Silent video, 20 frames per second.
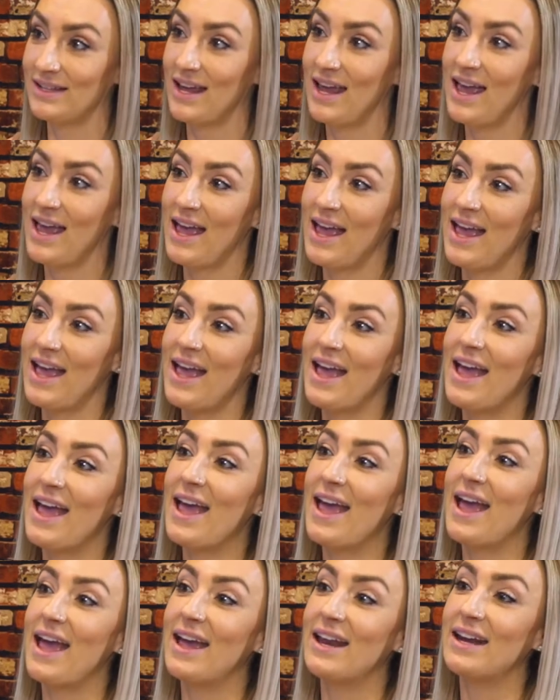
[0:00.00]
With you.
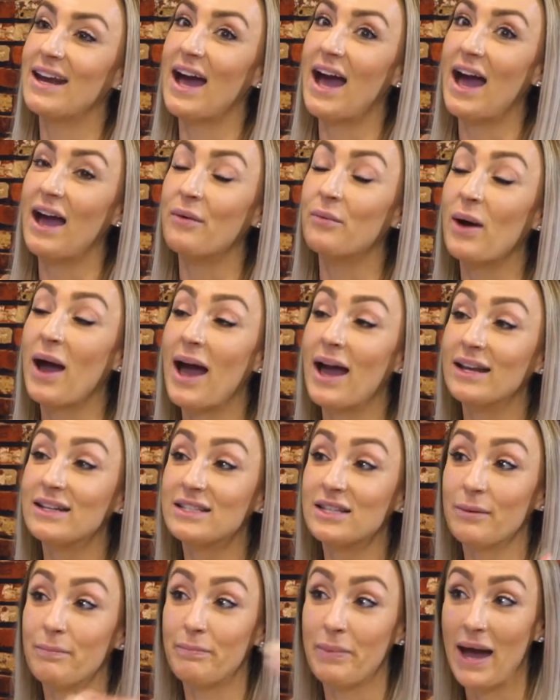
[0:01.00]
And I had
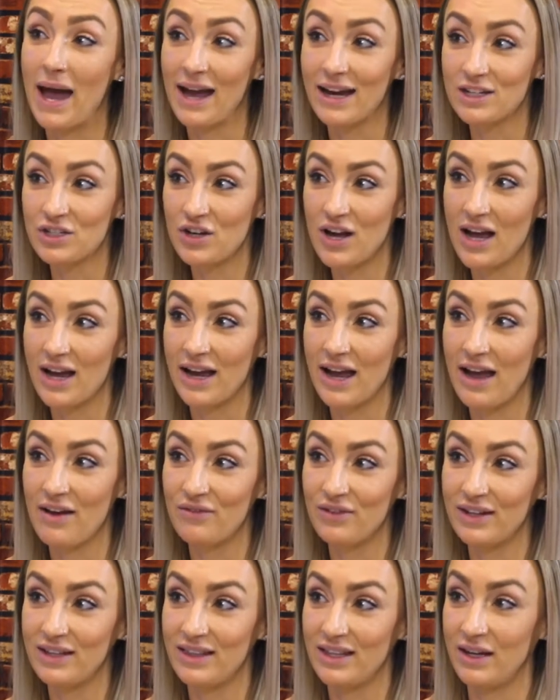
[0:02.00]
to backtrack
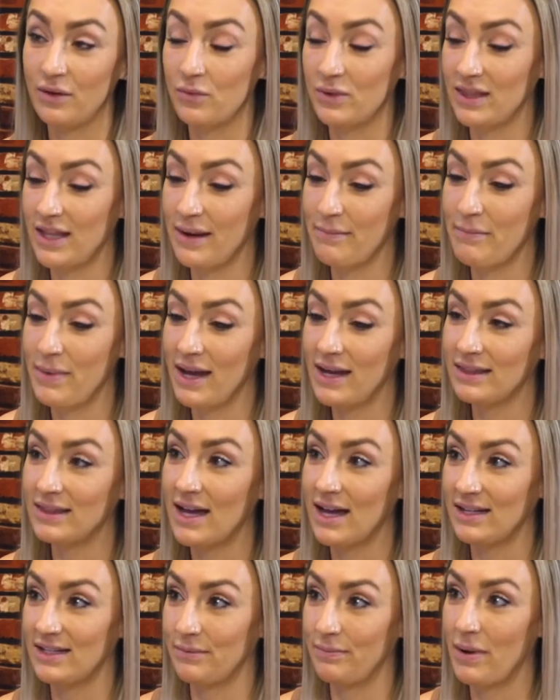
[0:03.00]
everything when they made
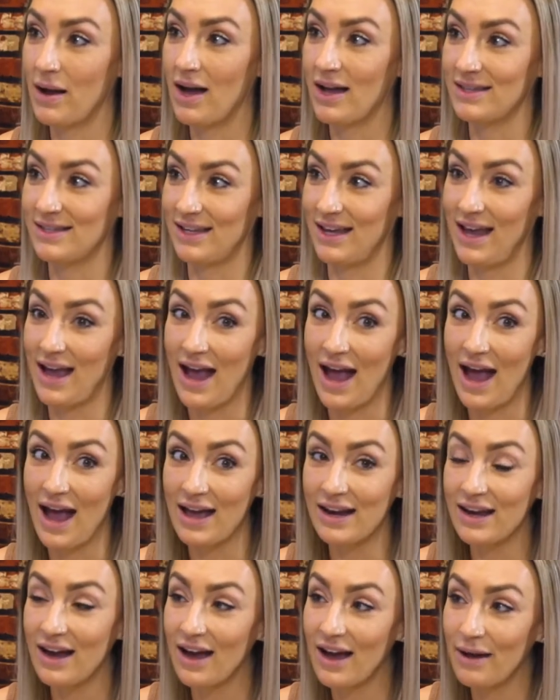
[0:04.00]
that deposit,
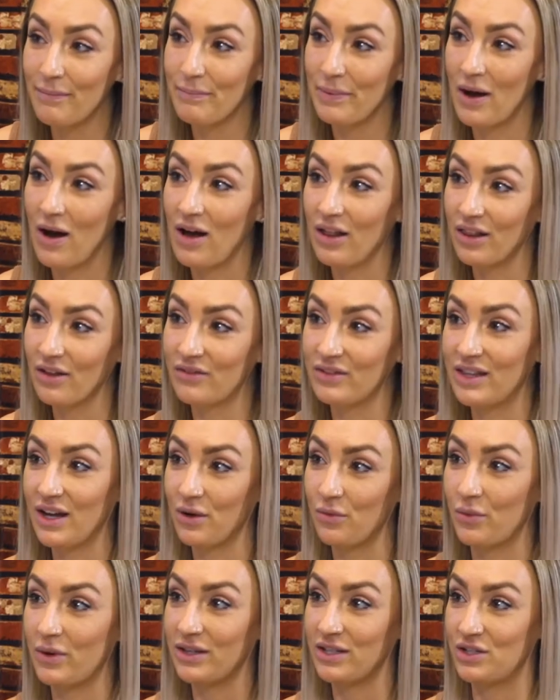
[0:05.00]
add up all of their
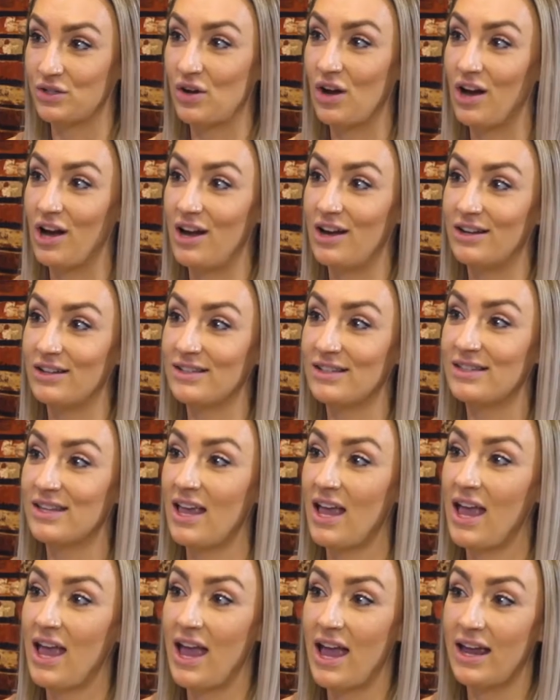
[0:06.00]
withdrawals,
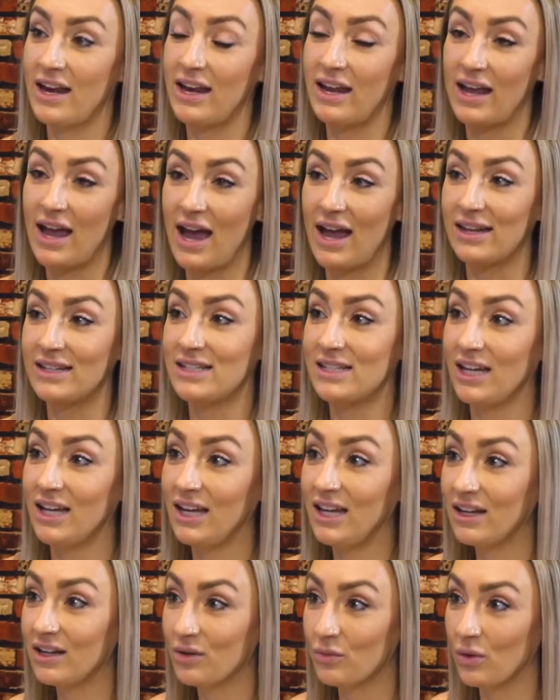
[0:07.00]
and it had to
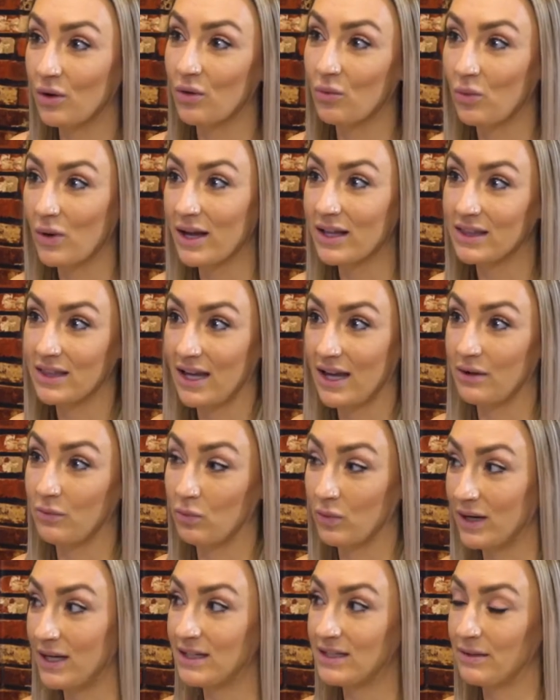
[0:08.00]
equal what they
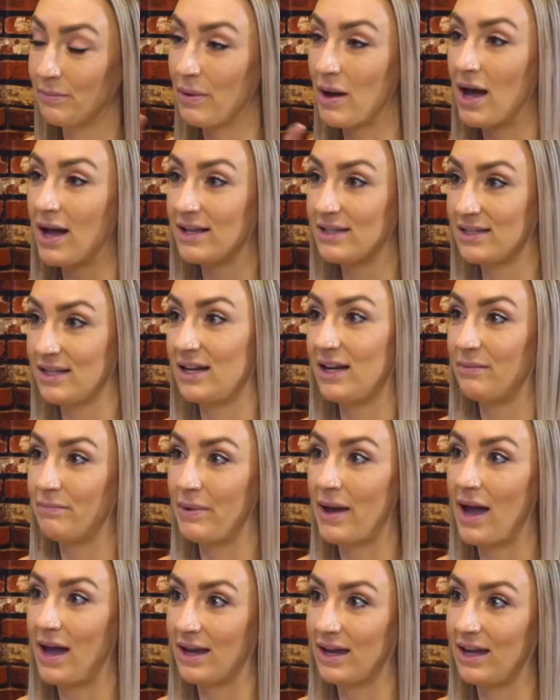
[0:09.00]
redeposited
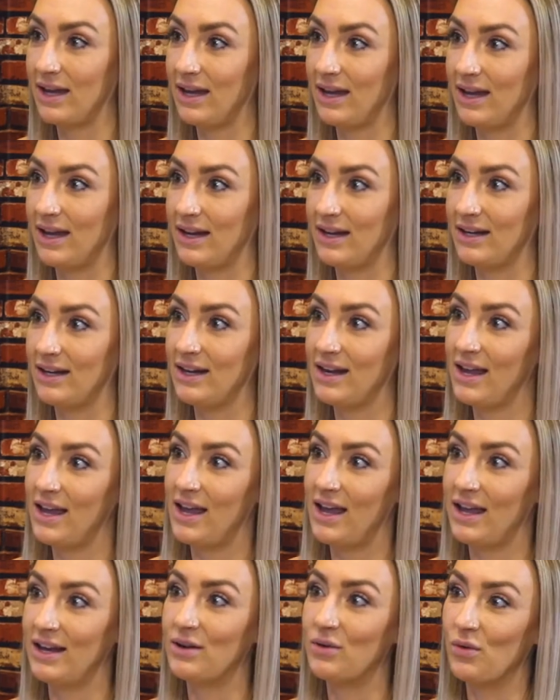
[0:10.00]
back in
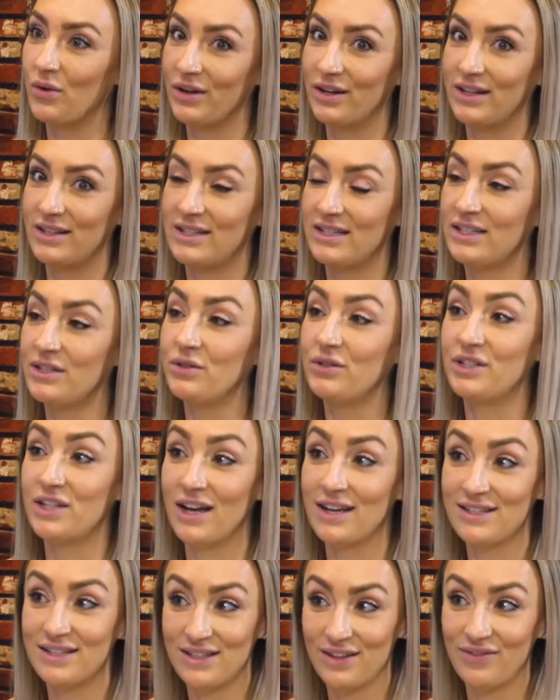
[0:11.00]
in order to
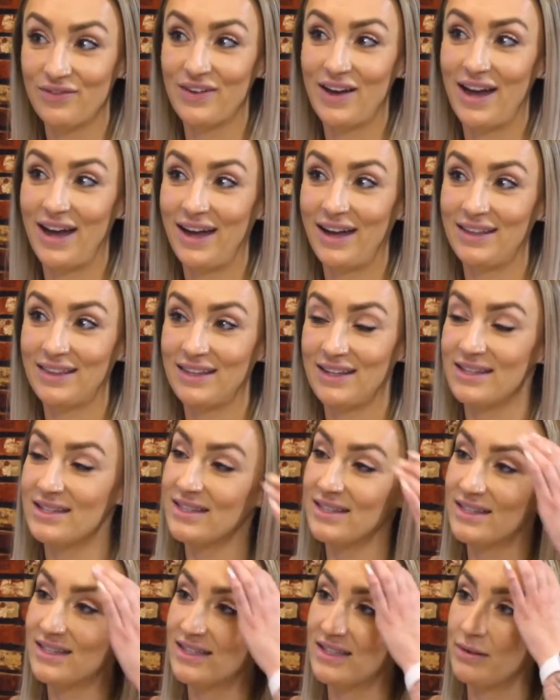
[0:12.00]
justify
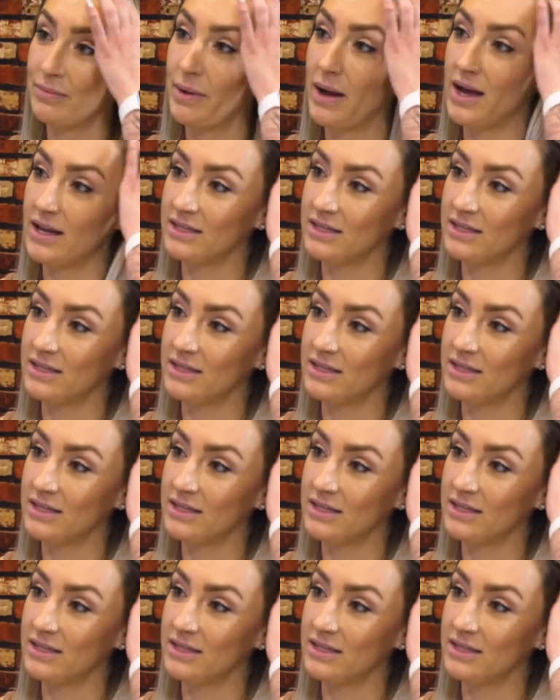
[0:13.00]
this. So it was deposit. almost